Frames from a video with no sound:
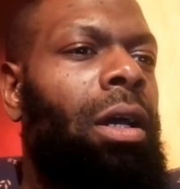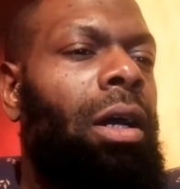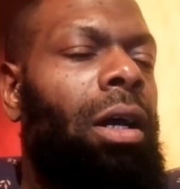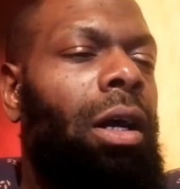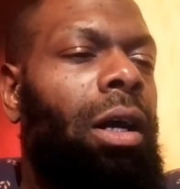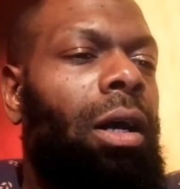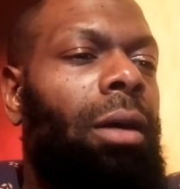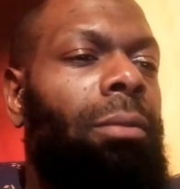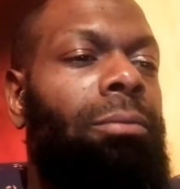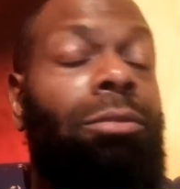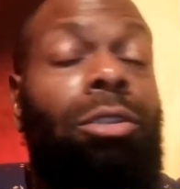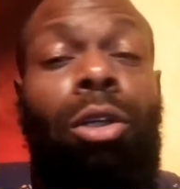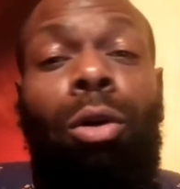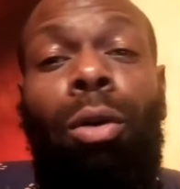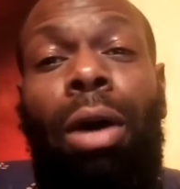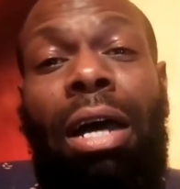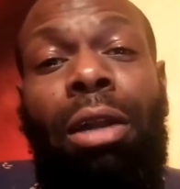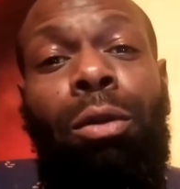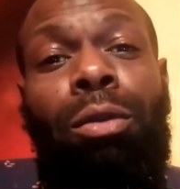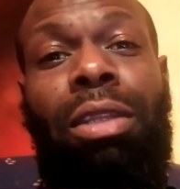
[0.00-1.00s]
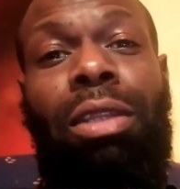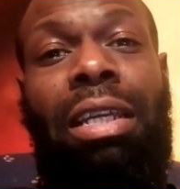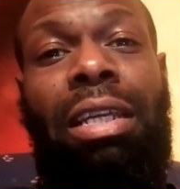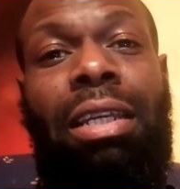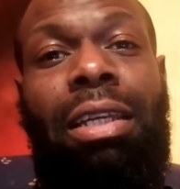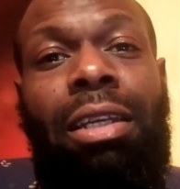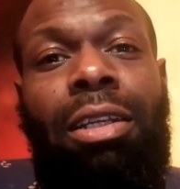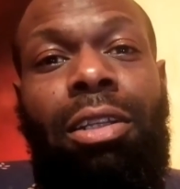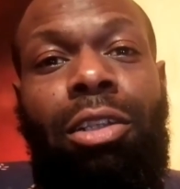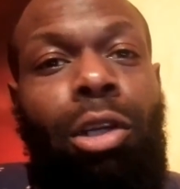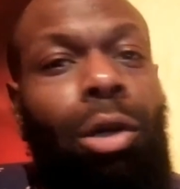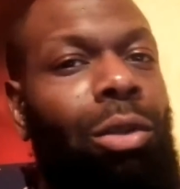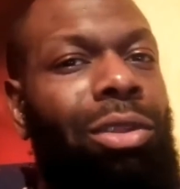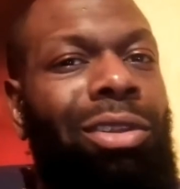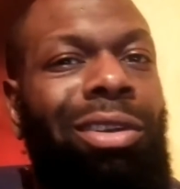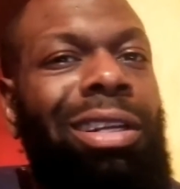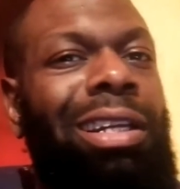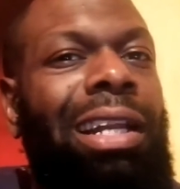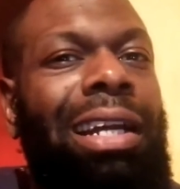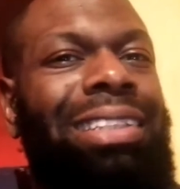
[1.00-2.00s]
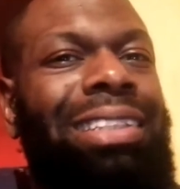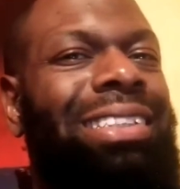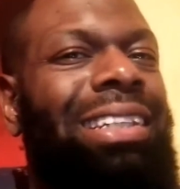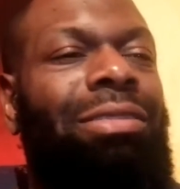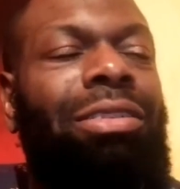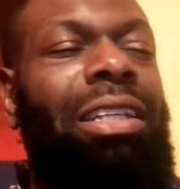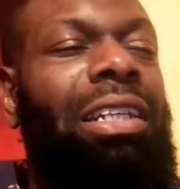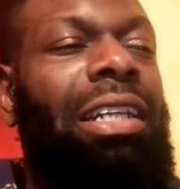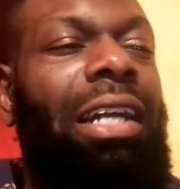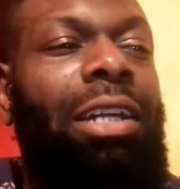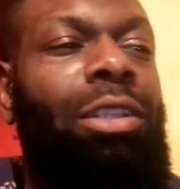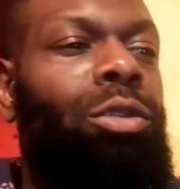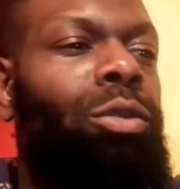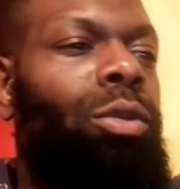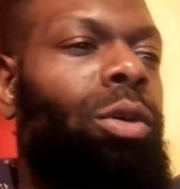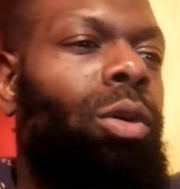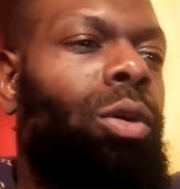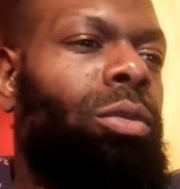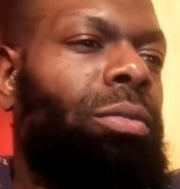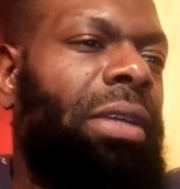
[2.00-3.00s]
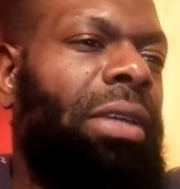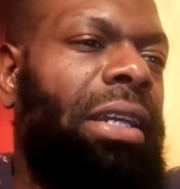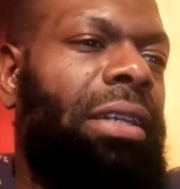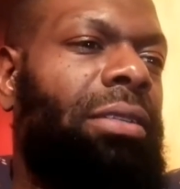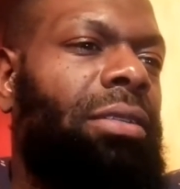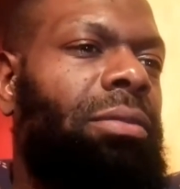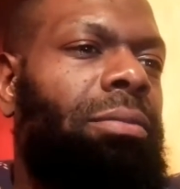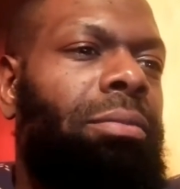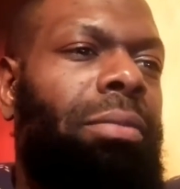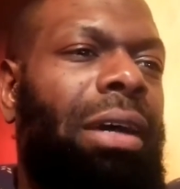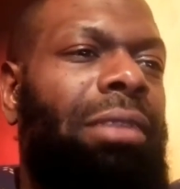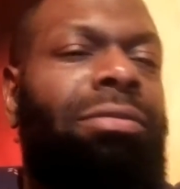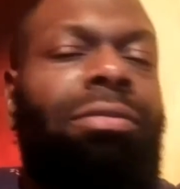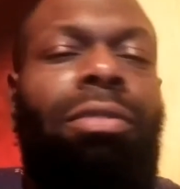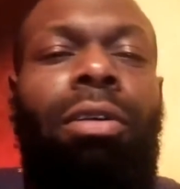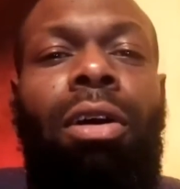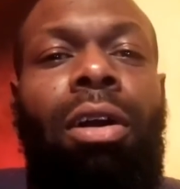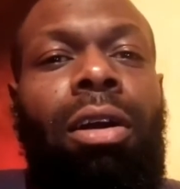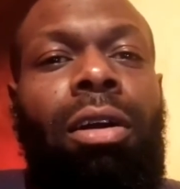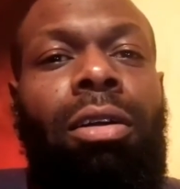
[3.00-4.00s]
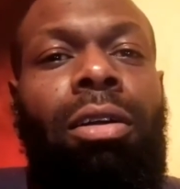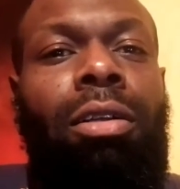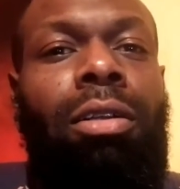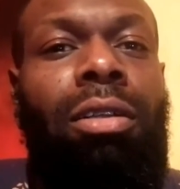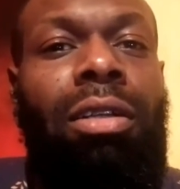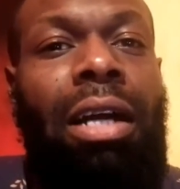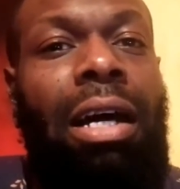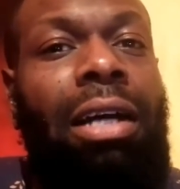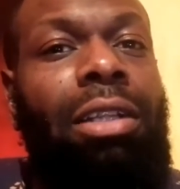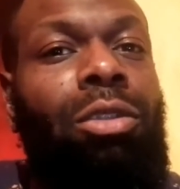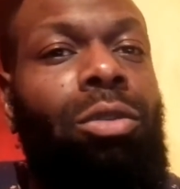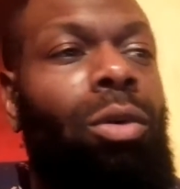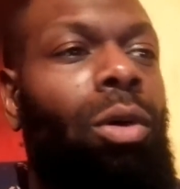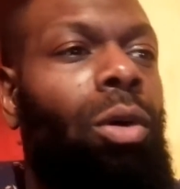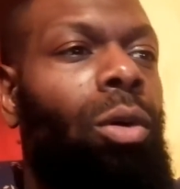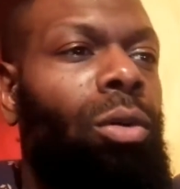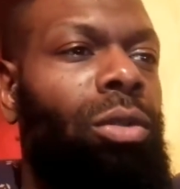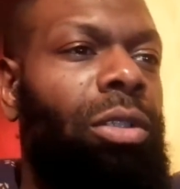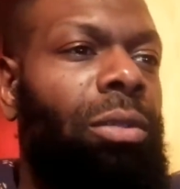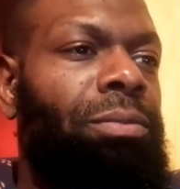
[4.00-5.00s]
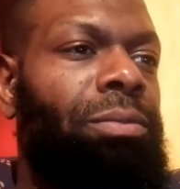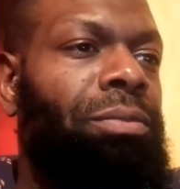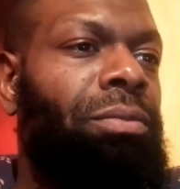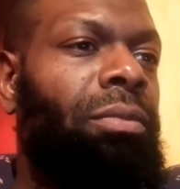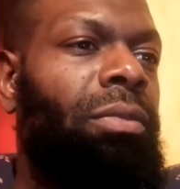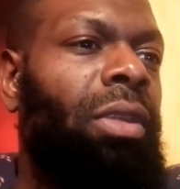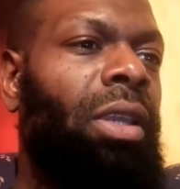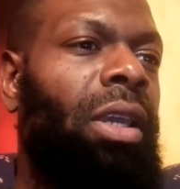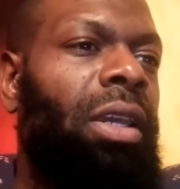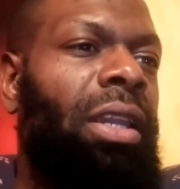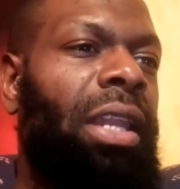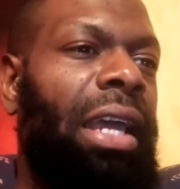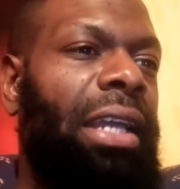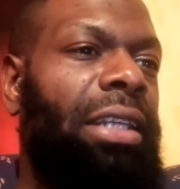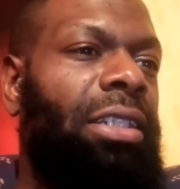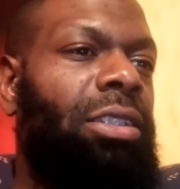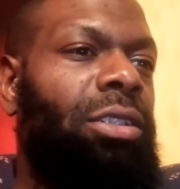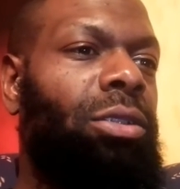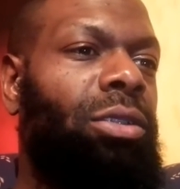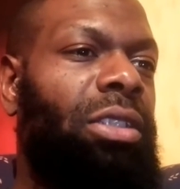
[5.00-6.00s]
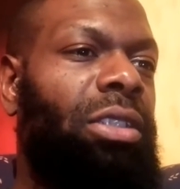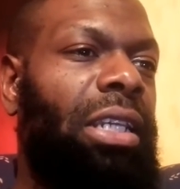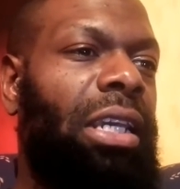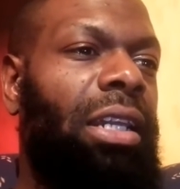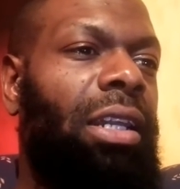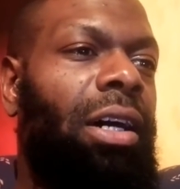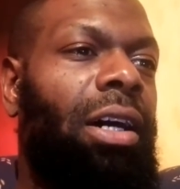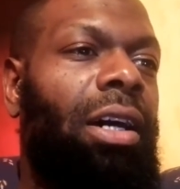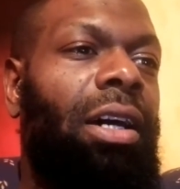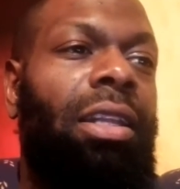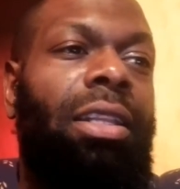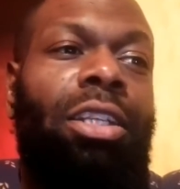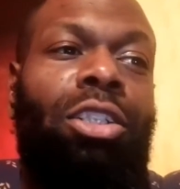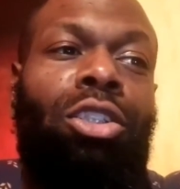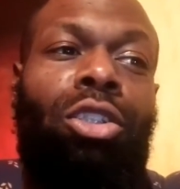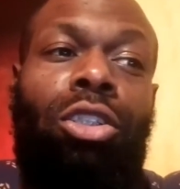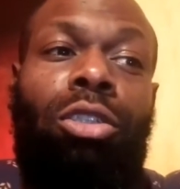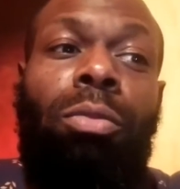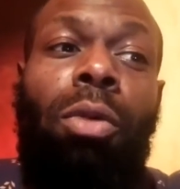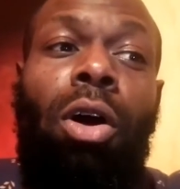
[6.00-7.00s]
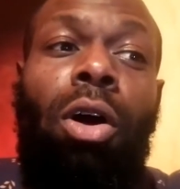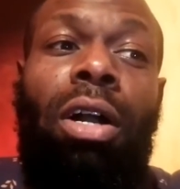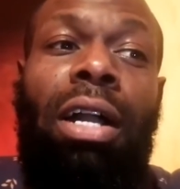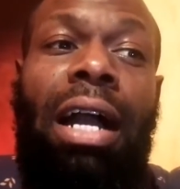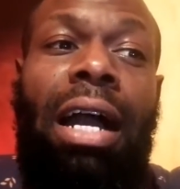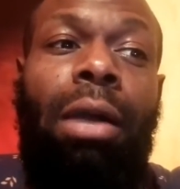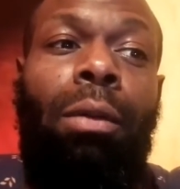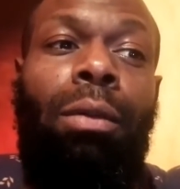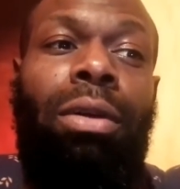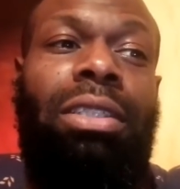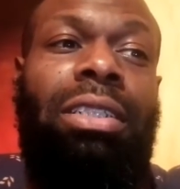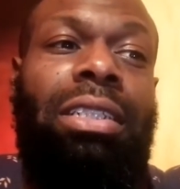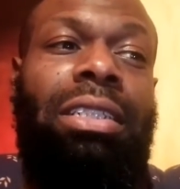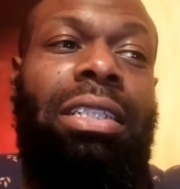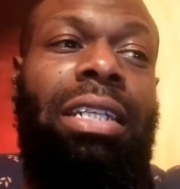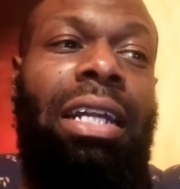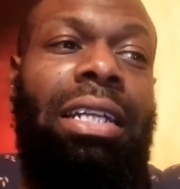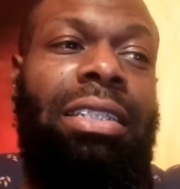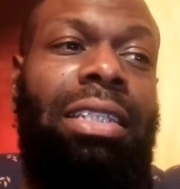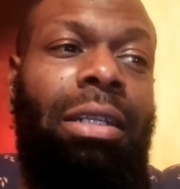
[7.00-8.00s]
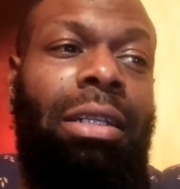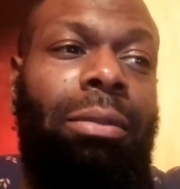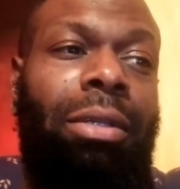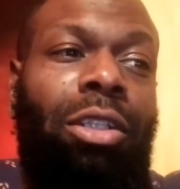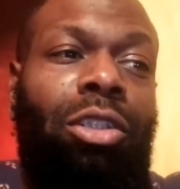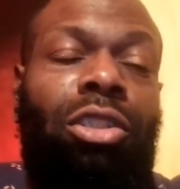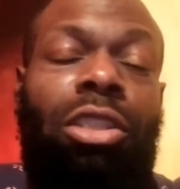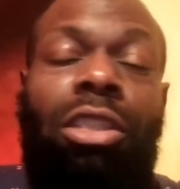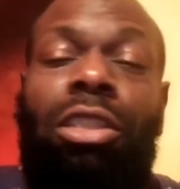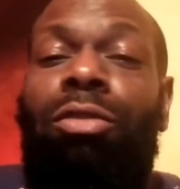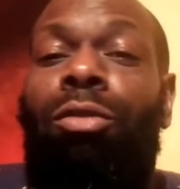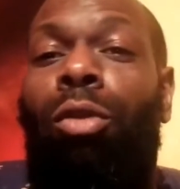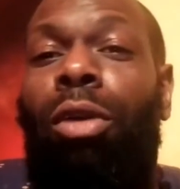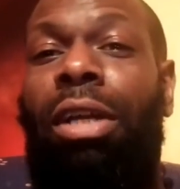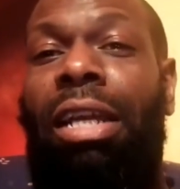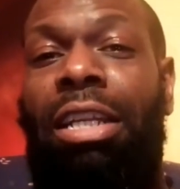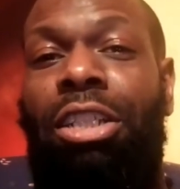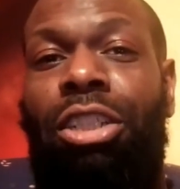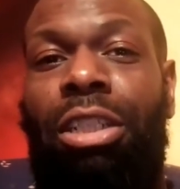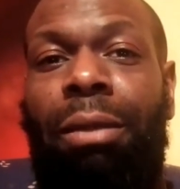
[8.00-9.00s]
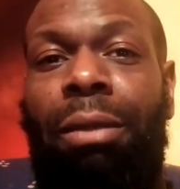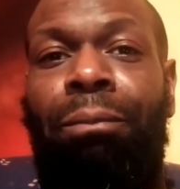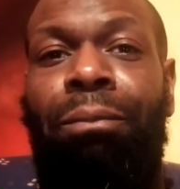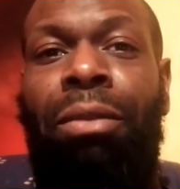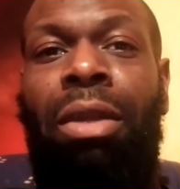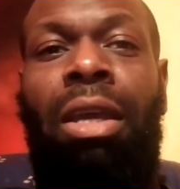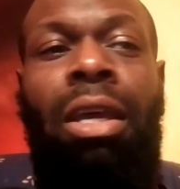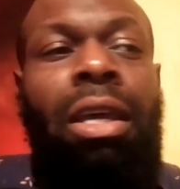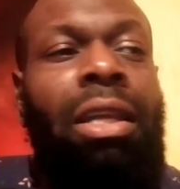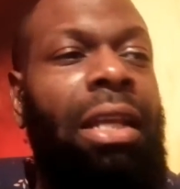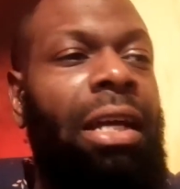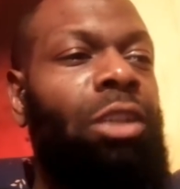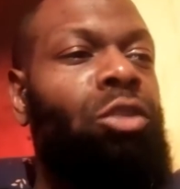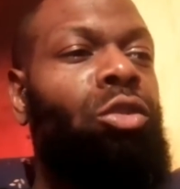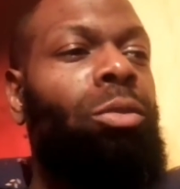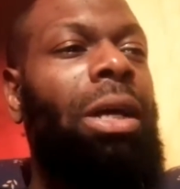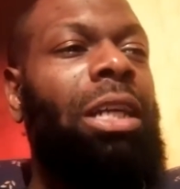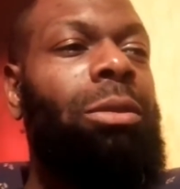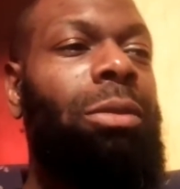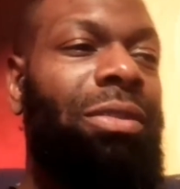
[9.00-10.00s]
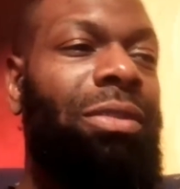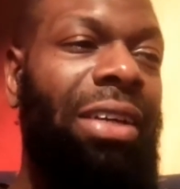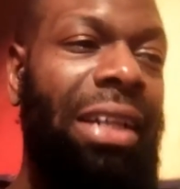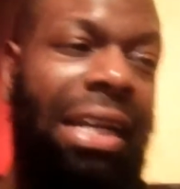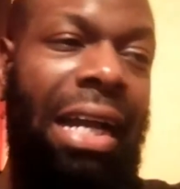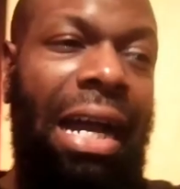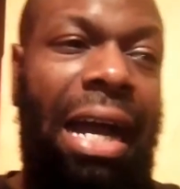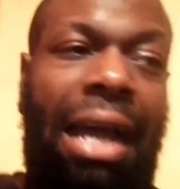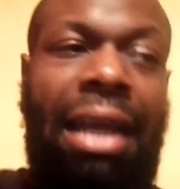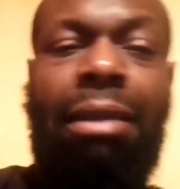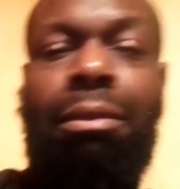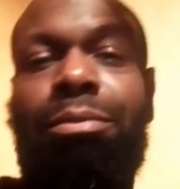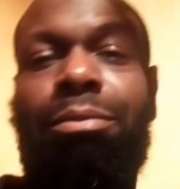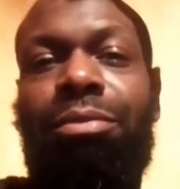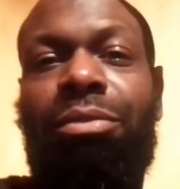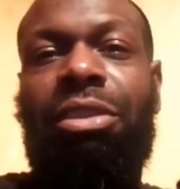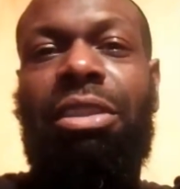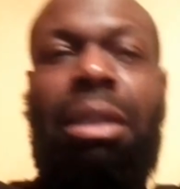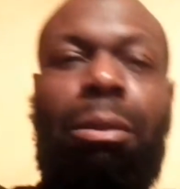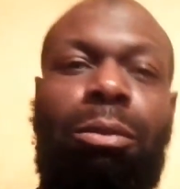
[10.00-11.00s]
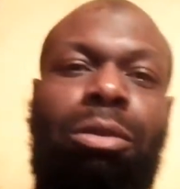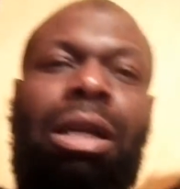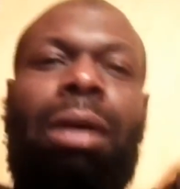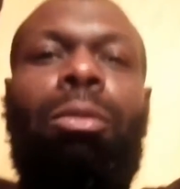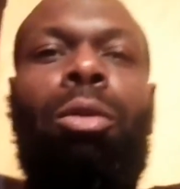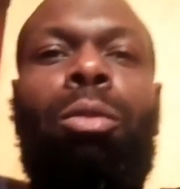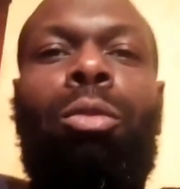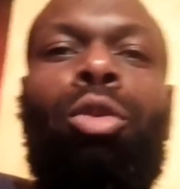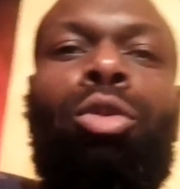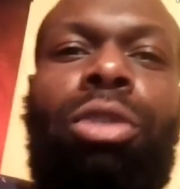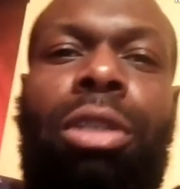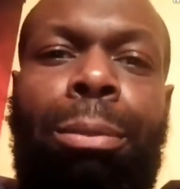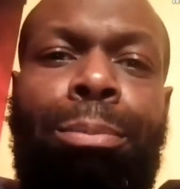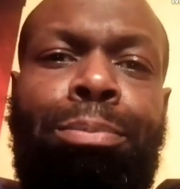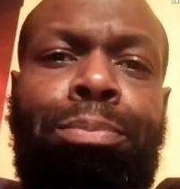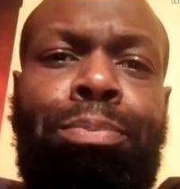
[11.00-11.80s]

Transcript: Um, so I don't think, no, 39 is definitely not too old, man. By far, not too old. Next, you said uh, that you're a small guy, 169 centimeters, 64 kg. Now, this reminds me of a guy, his name was Abu Musa